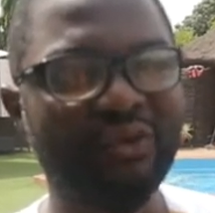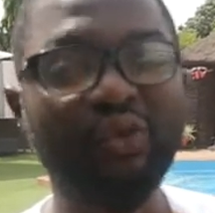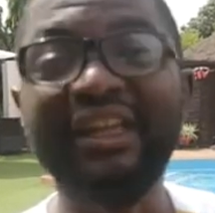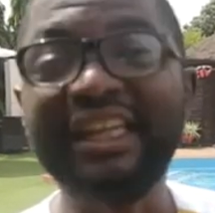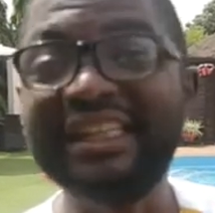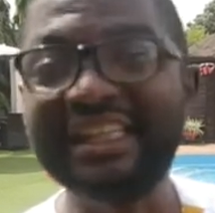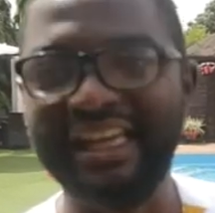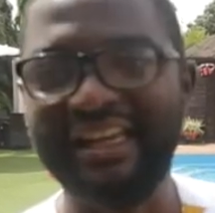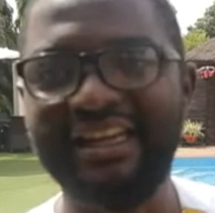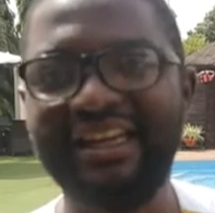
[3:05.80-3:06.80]
will
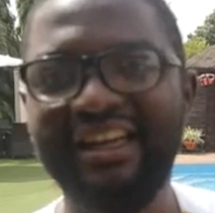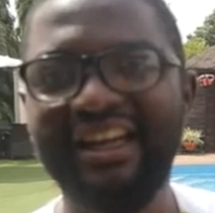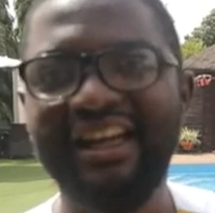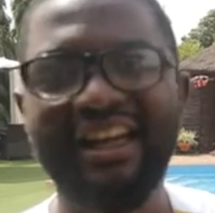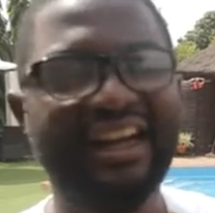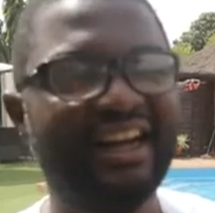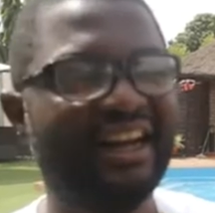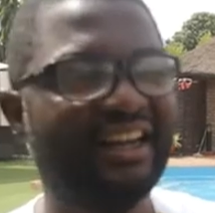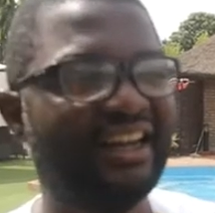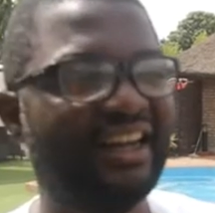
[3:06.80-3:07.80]
rethink
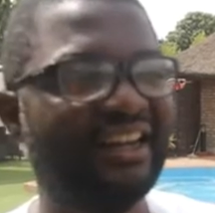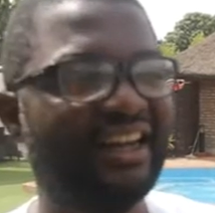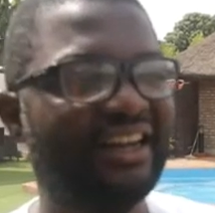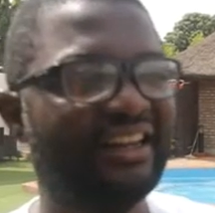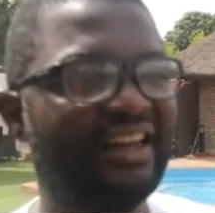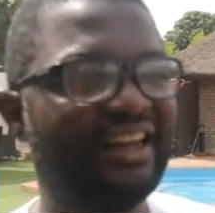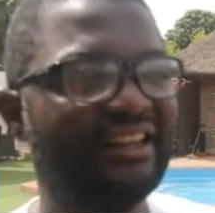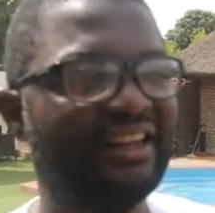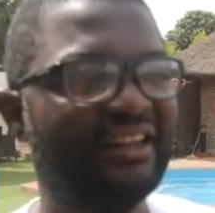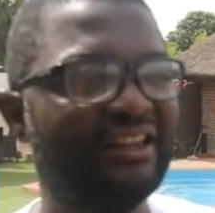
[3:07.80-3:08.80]
and
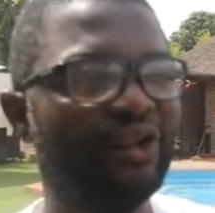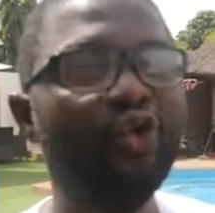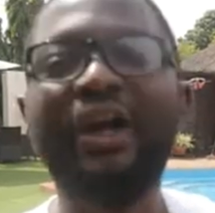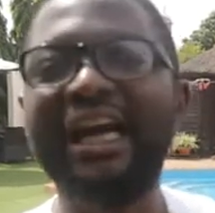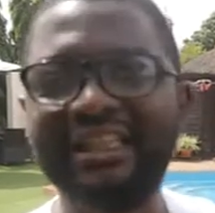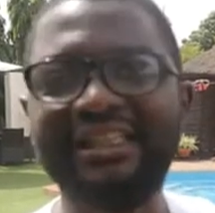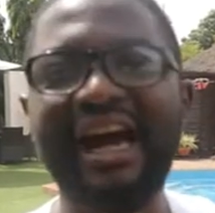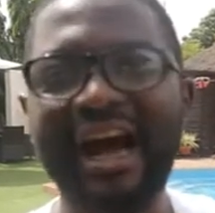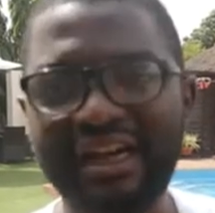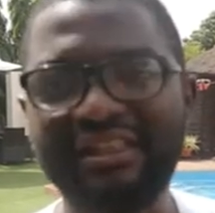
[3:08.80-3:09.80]
then look at their
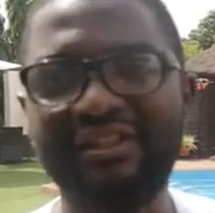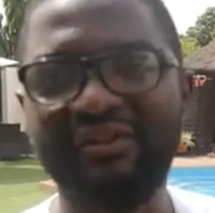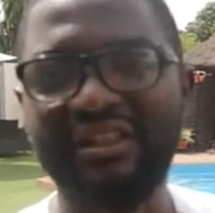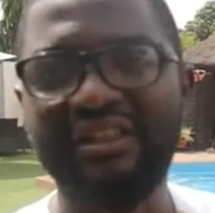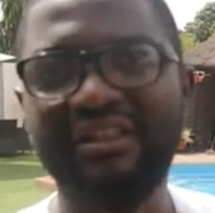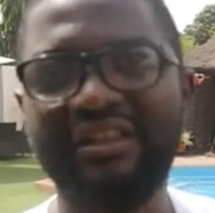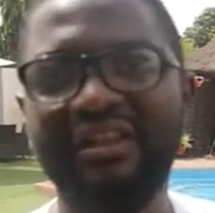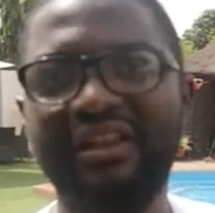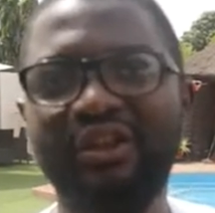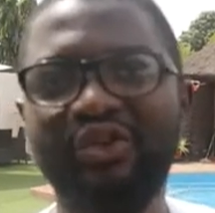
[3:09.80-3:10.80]
activities
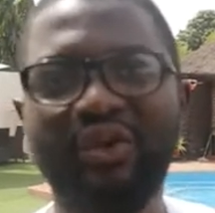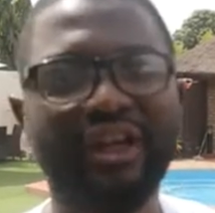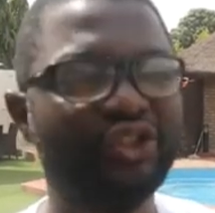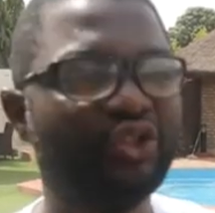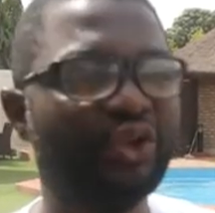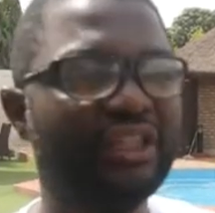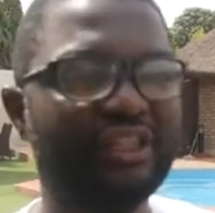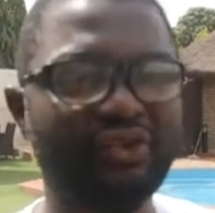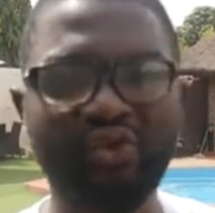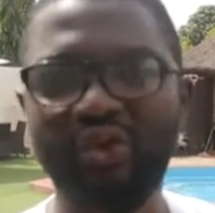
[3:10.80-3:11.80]
to ensure they
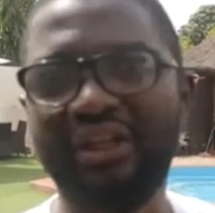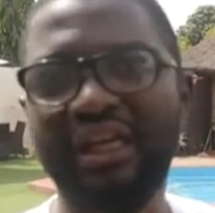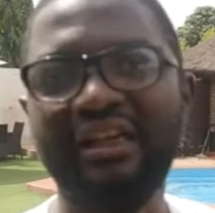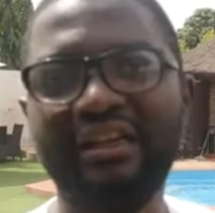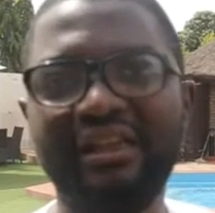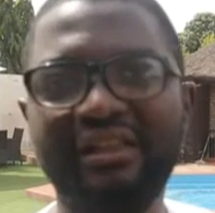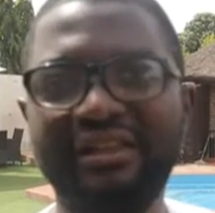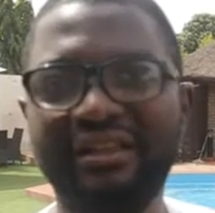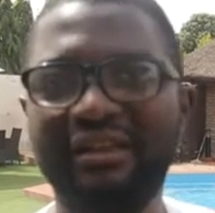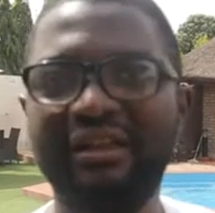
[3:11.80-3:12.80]
do not engage
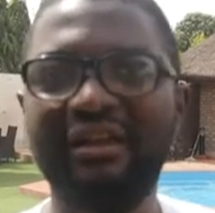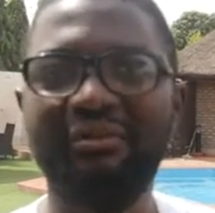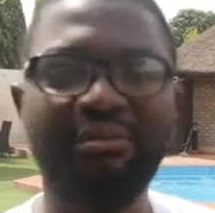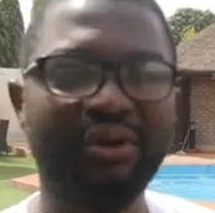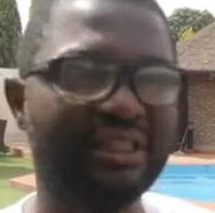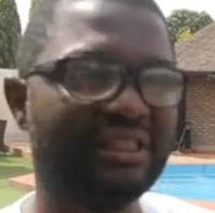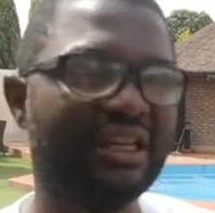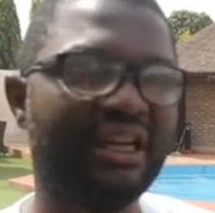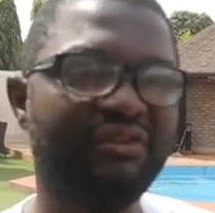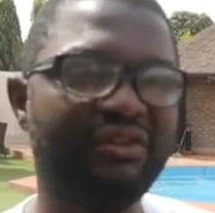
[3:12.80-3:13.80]
in
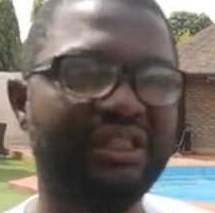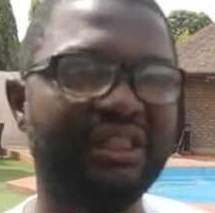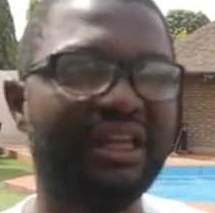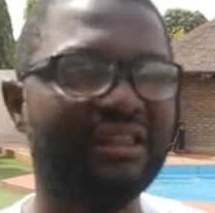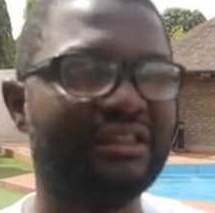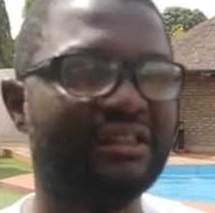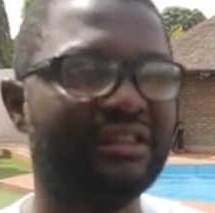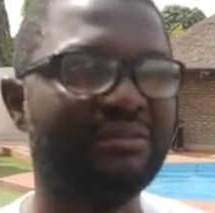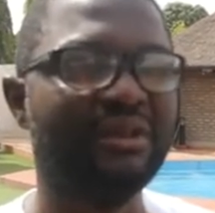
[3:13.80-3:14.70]
political vigilantism.